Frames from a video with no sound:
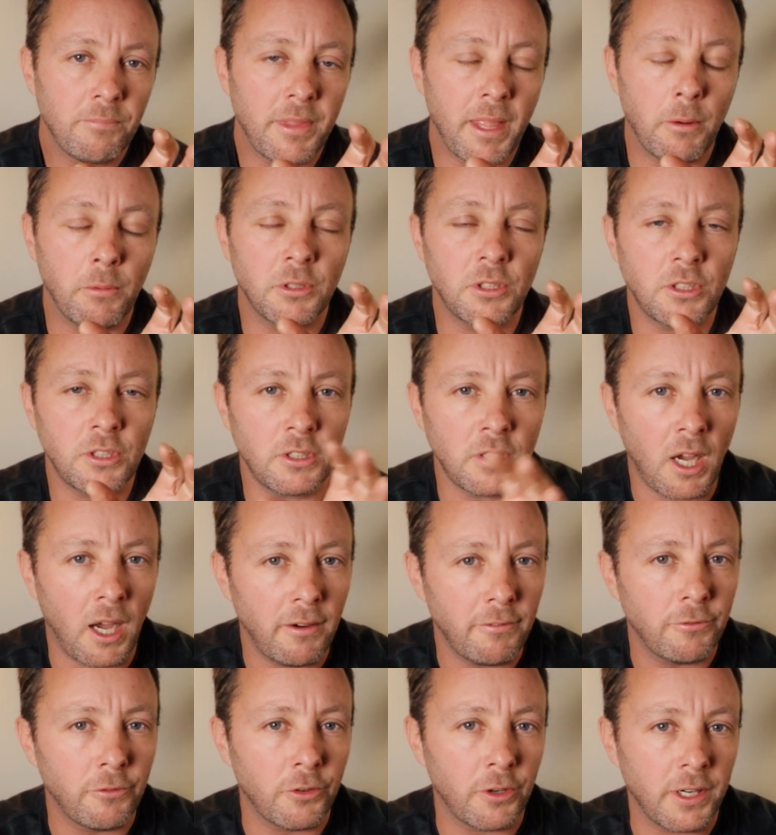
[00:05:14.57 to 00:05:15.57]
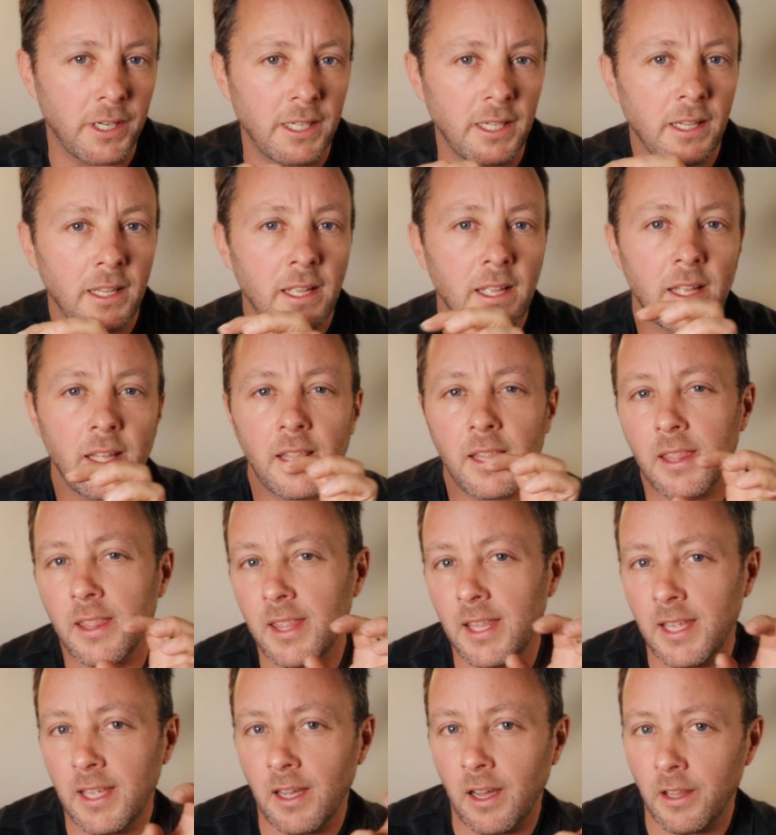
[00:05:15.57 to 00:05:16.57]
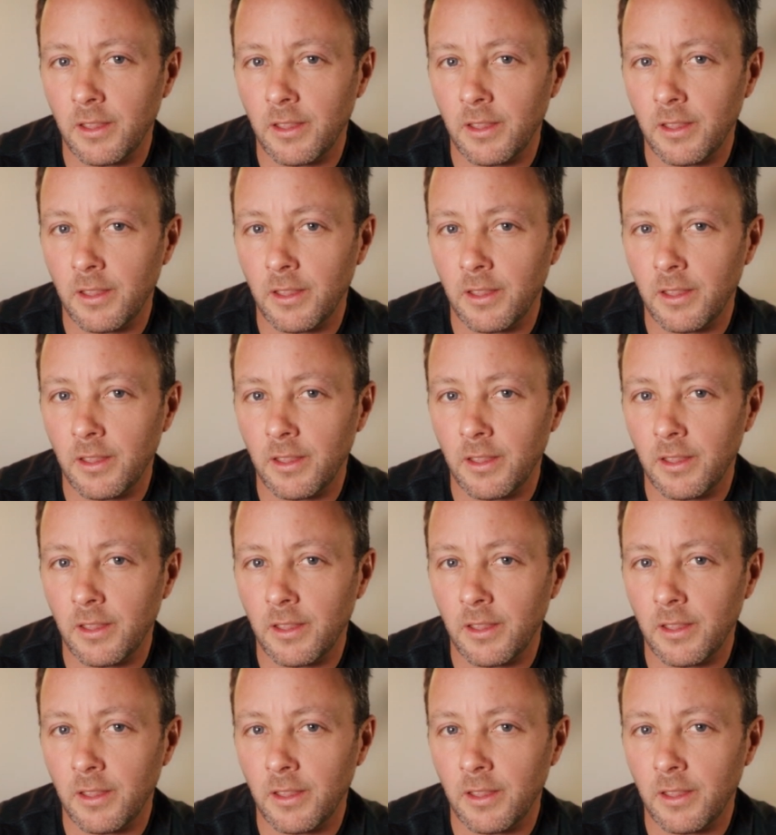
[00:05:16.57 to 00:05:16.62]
that was covering the